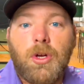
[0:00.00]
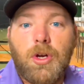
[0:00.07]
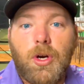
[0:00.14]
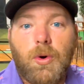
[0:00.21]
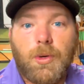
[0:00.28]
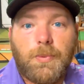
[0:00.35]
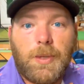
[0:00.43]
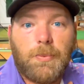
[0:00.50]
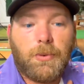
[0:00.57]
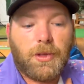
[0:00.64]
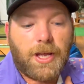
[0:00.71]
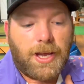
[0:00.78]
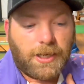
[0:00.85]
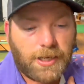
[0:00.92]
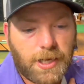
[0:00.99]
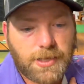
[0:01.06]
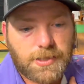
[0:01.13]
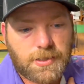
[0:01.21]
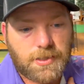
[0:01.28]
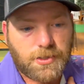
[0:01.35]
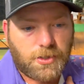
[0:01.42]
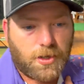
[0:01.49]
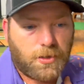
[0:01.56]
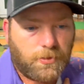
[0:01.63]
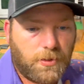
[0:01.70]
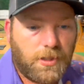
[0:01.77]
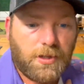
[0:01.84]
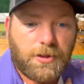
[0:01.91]
who are people like us to start
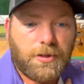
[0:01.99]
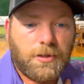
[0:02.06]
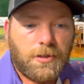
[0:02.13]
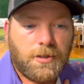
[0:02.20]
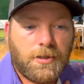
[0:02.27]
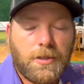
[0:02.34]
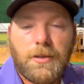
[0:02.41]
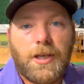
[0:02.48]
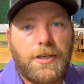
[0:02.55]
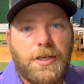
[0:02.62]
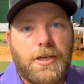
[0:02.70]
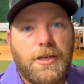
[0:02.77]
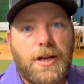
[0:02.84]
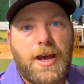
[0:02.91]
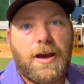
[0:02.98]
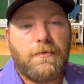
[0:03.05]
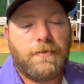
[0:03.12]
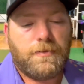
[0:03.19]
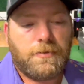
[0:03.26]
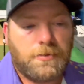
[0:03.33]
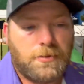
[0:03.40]
with, that didn't have,